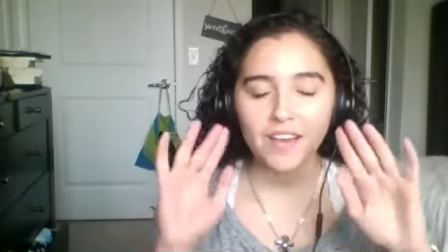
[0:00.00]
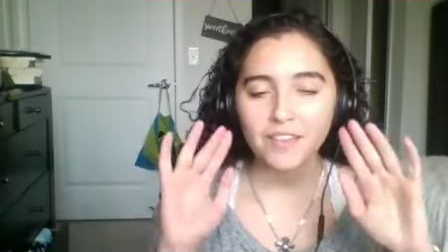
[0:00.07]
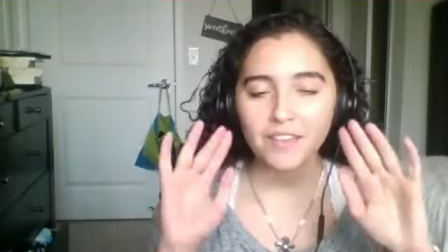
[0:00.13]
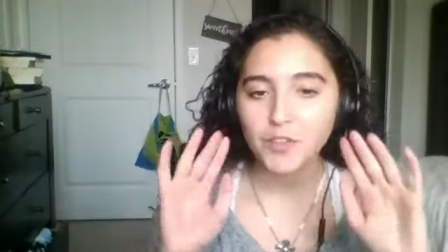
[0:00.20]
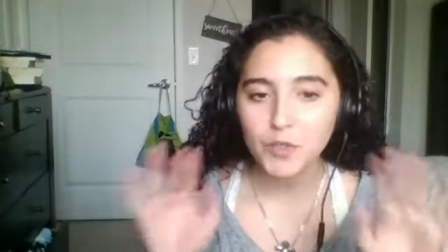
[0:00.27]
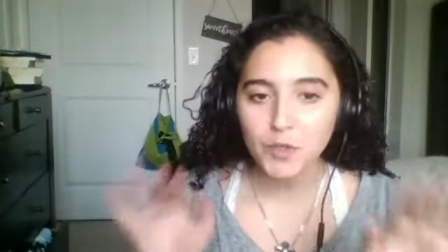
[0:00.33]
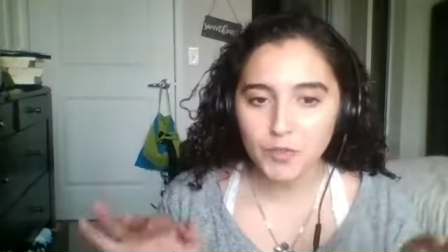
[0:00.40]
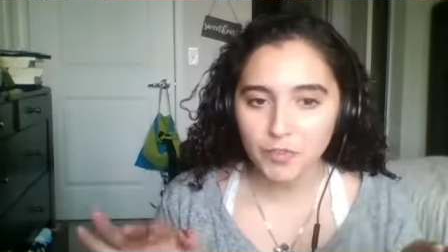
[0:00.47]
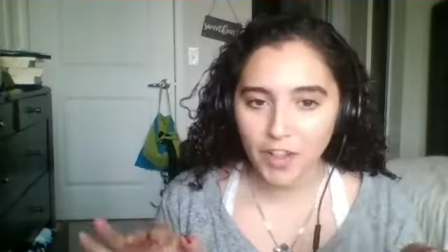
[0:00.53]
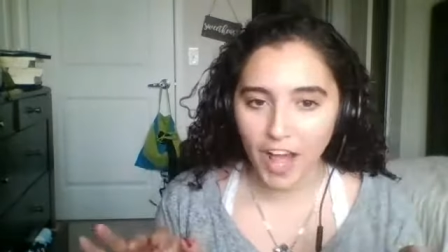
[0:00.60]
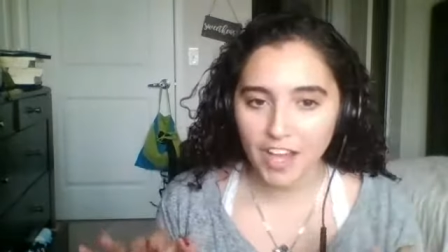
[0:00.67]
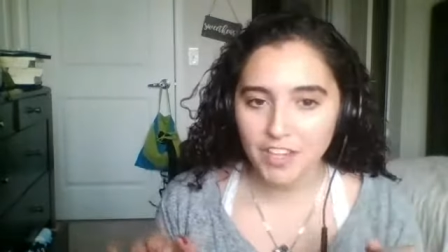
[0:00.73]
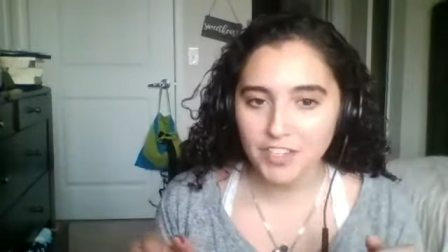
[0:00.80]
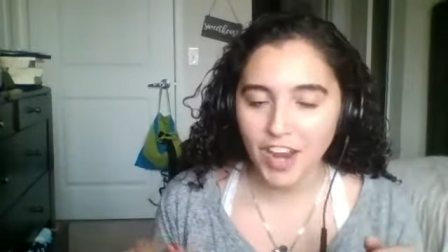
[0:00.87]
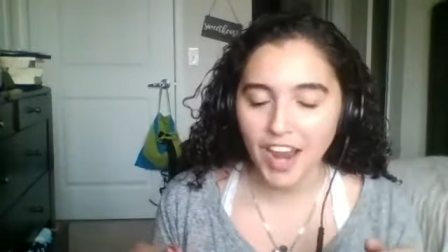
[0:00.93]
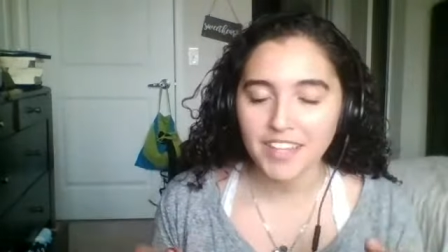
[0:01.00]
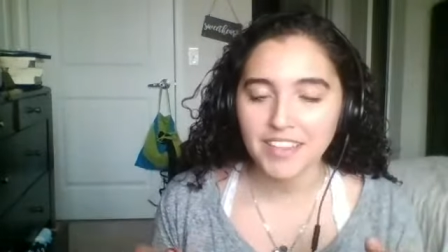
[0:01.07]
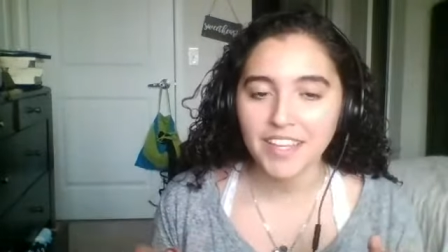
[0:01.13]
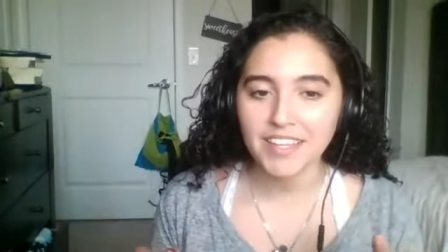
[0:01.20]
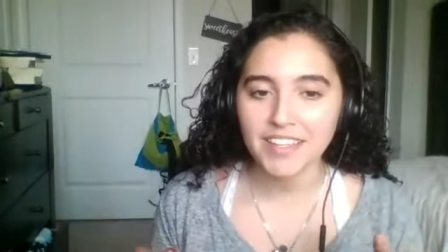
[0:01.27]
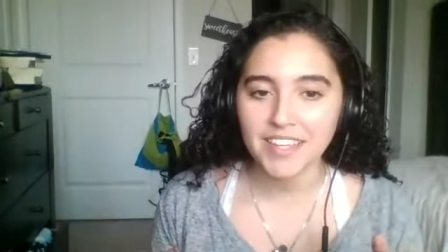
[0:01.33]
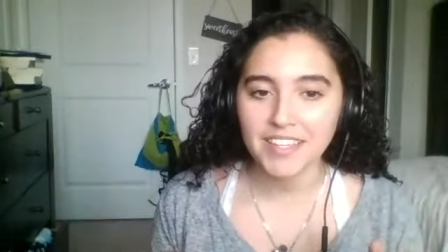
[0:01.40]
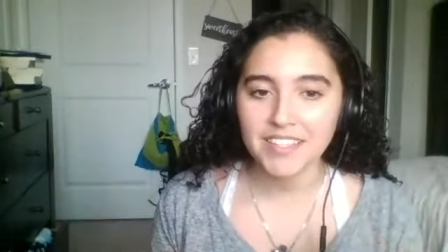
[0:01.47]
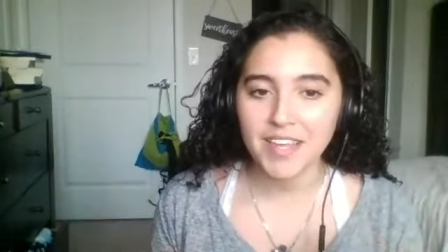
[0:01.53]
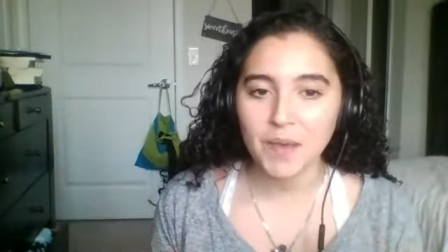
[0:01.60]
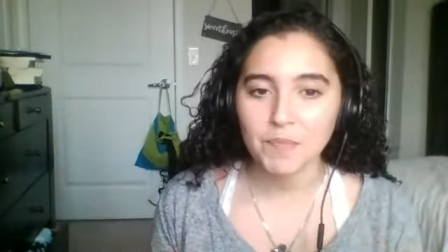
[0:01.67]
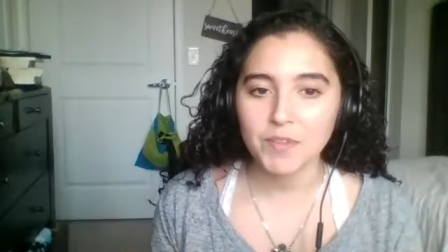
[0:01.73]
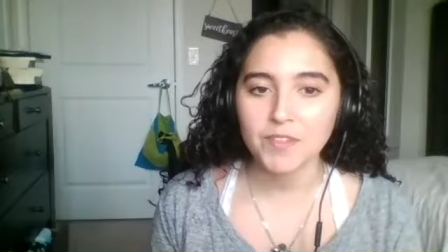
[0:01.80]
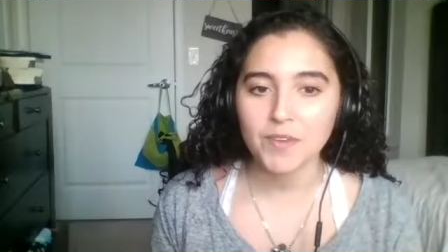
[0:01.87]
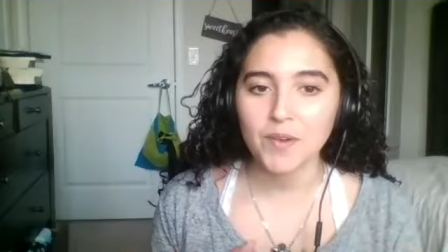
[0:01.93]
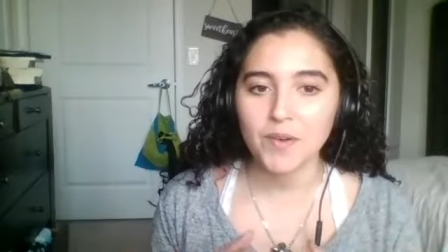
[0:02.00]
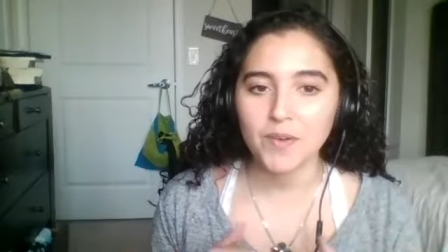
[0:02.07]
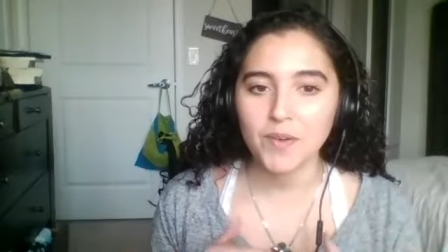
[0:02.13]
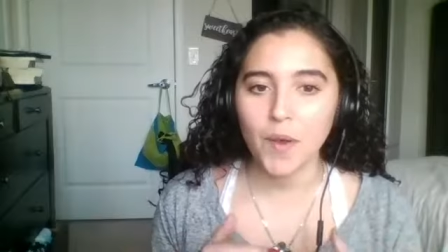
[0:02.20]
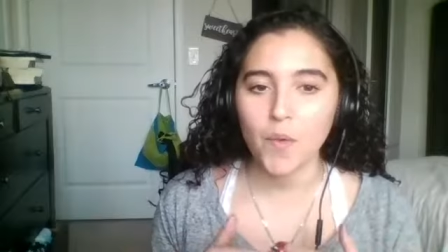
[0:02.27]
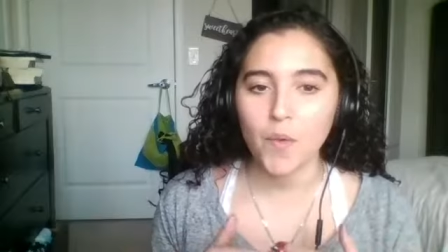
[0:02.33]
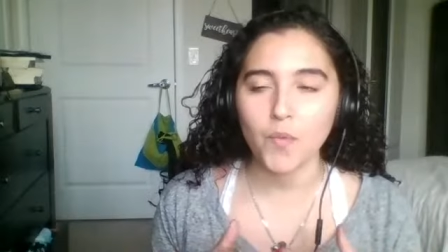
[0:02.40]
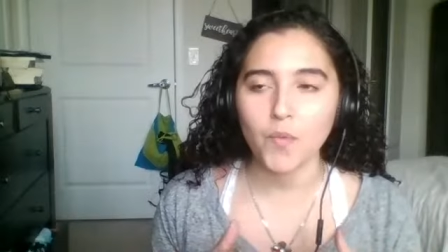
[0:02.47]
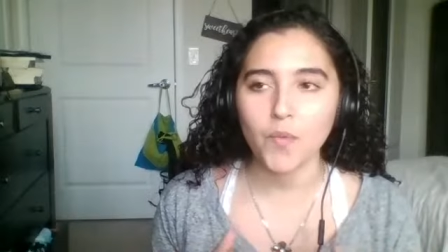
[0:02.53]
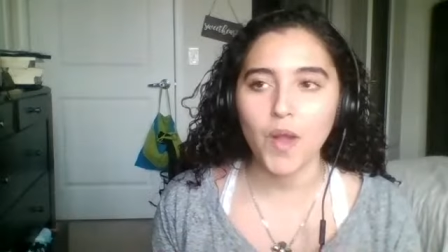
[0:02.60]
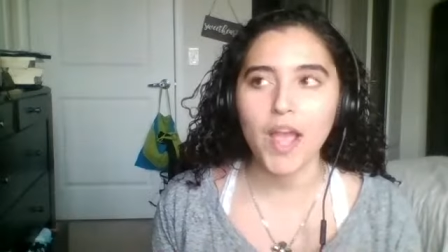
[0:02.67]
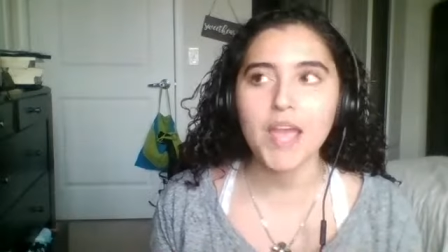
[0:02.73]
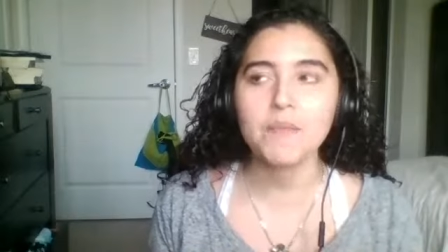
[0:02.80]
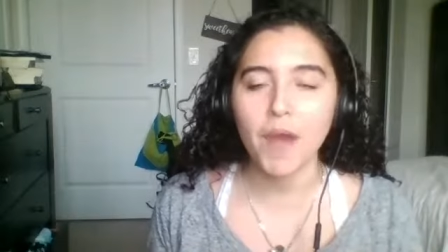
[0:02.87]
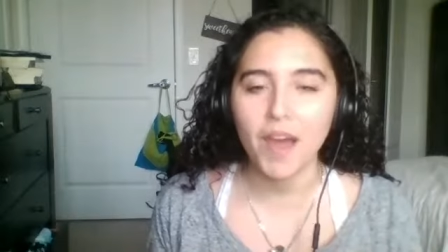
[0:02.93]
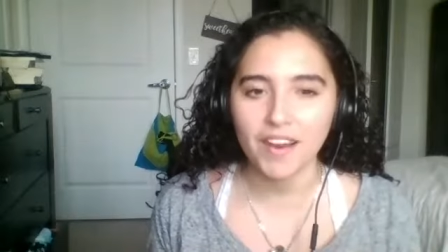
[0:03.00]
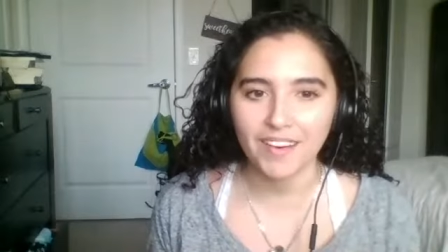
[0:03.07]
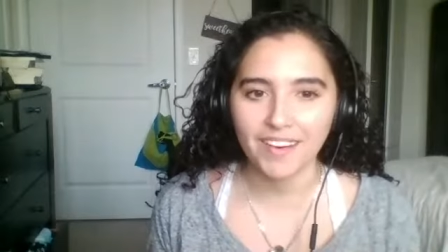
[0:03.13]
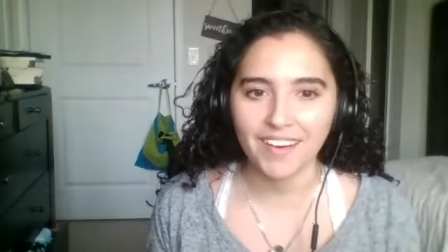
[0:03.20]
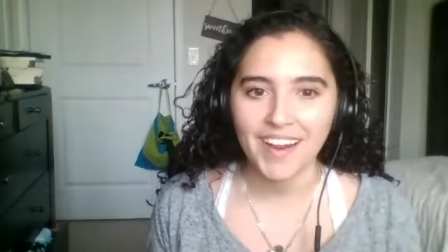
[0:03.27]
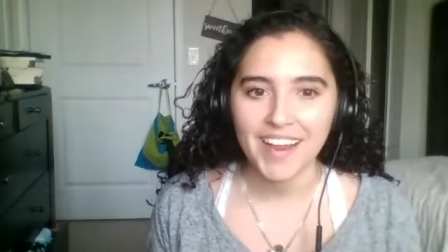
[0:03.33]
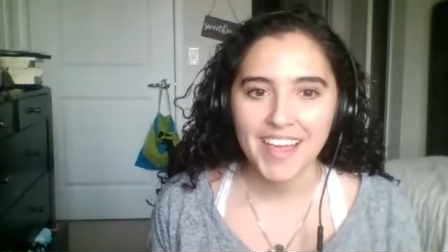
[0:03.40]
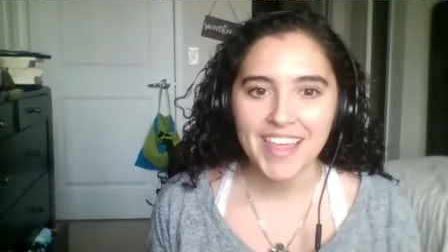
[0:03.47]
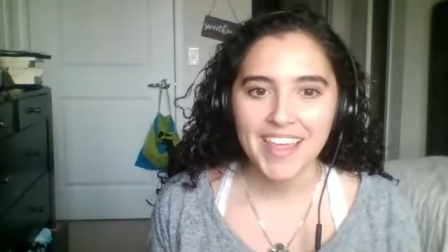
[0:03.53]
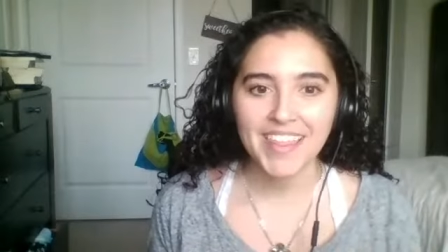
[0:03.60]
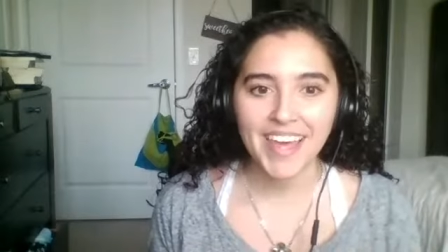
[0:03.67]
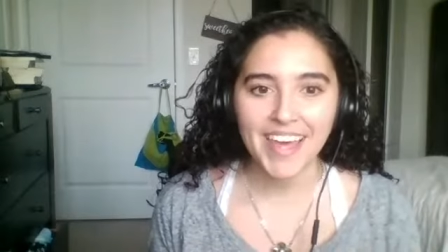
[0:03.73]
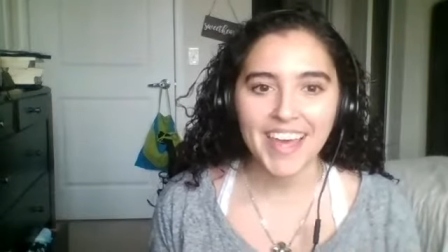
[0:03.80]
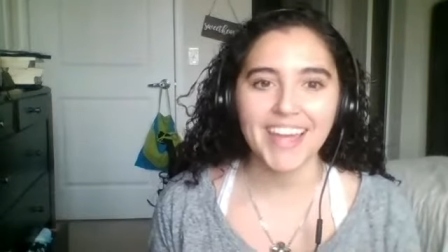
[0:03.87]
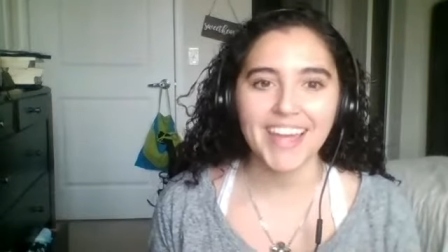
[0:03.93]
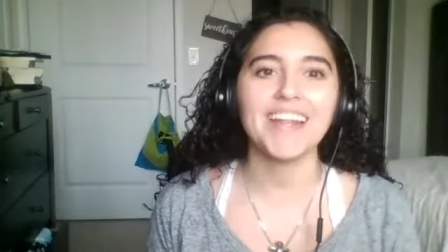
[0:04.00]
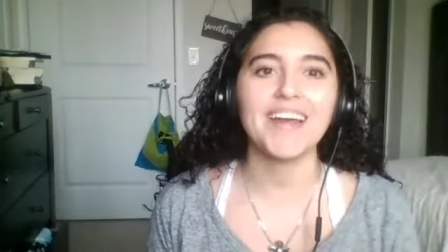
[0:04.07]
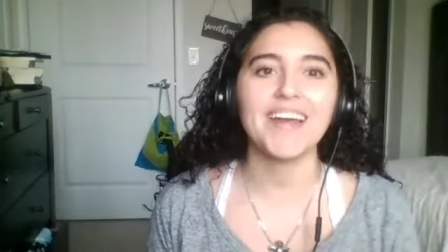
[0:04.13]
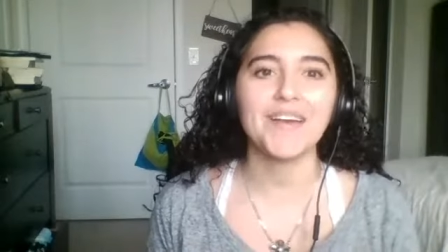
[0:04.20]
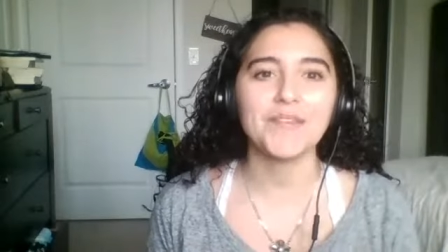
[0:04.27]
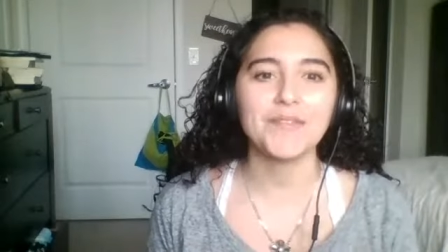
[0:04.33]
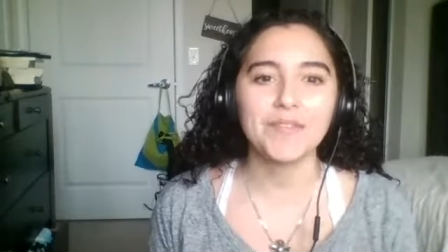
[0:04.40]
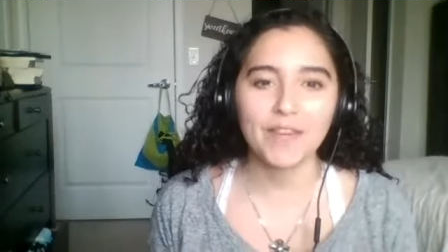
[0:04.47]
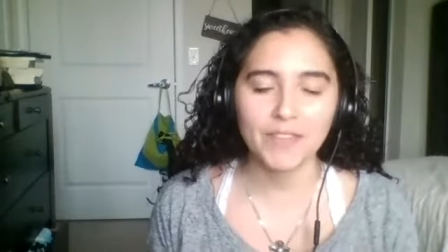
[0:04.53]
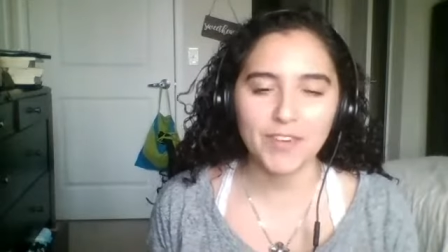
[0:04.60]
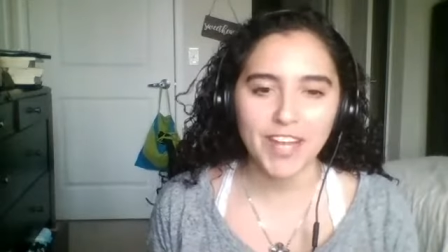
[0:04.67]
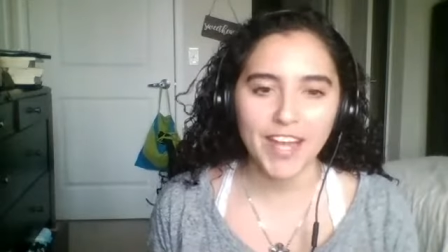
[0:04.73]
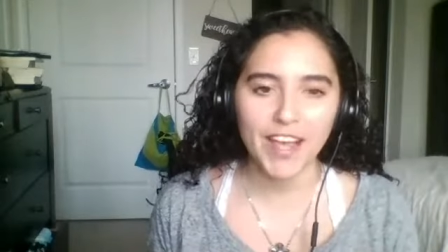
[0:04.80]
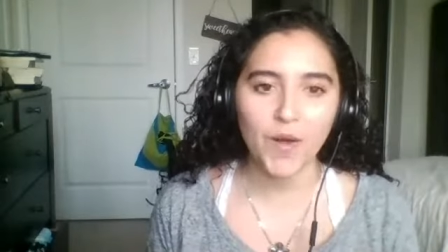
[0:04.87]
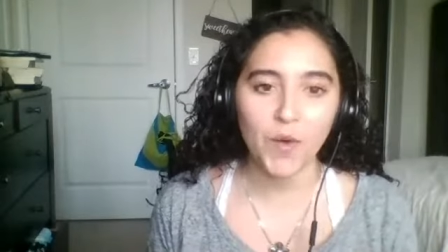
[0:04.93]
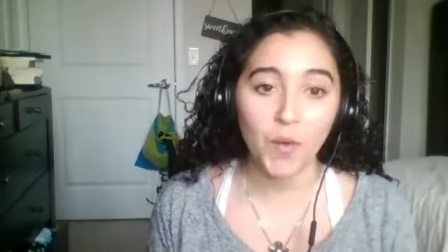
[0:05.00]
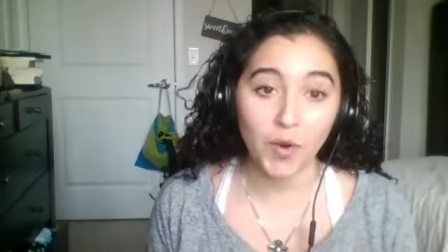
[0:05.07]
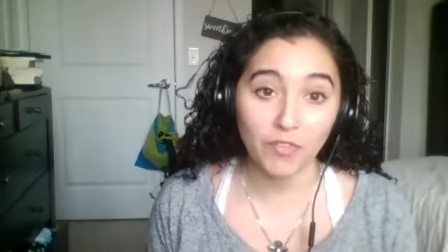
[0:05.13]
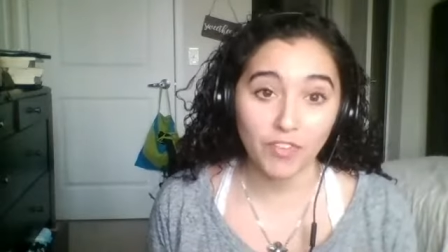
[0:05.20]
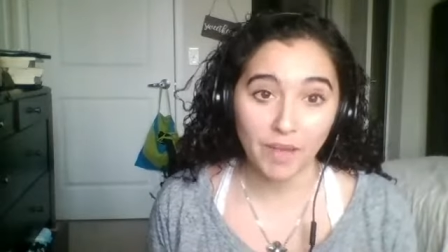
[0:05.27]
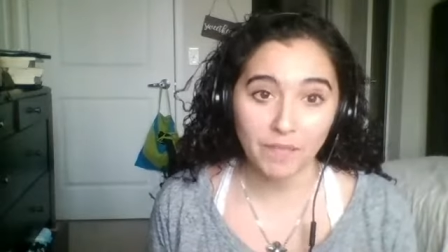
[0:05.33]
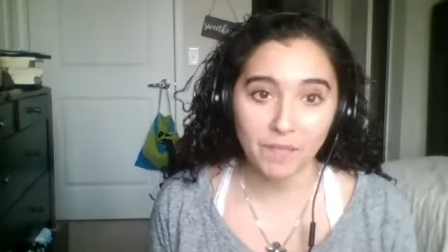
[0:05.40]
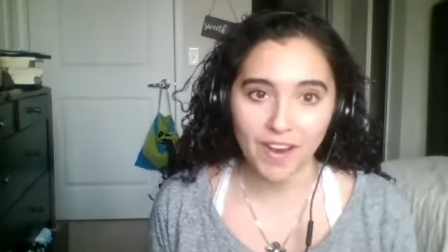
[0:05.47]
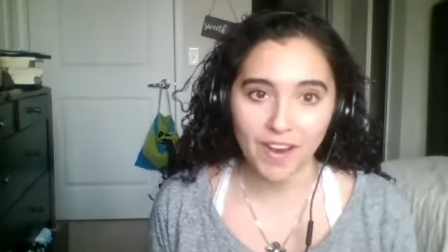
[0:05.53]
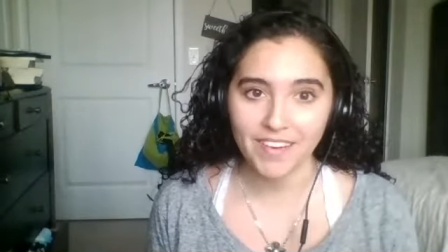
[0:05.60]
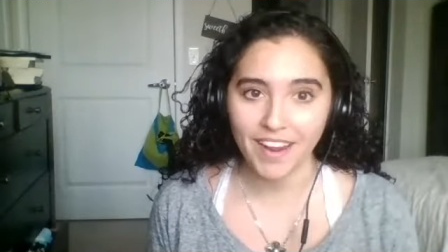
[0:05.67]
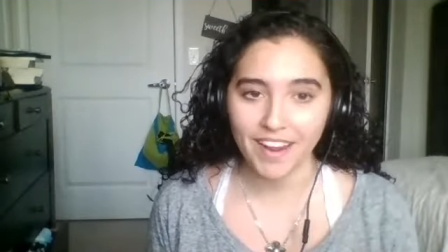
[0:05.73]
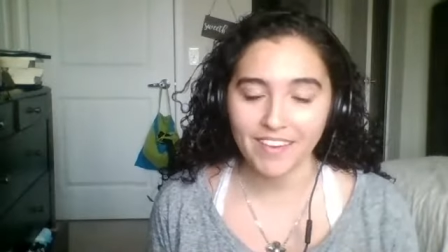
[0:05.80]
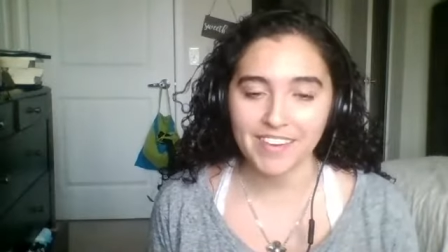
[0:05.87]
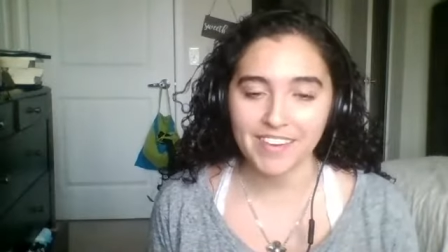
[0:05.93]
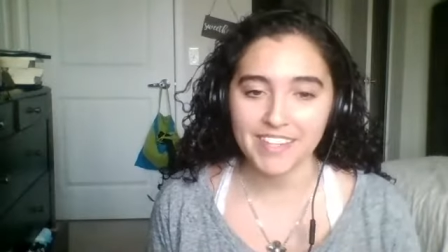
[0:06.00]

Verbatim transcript: Newsflash: I like this episode way better than Riverdale or Vampire Diaries.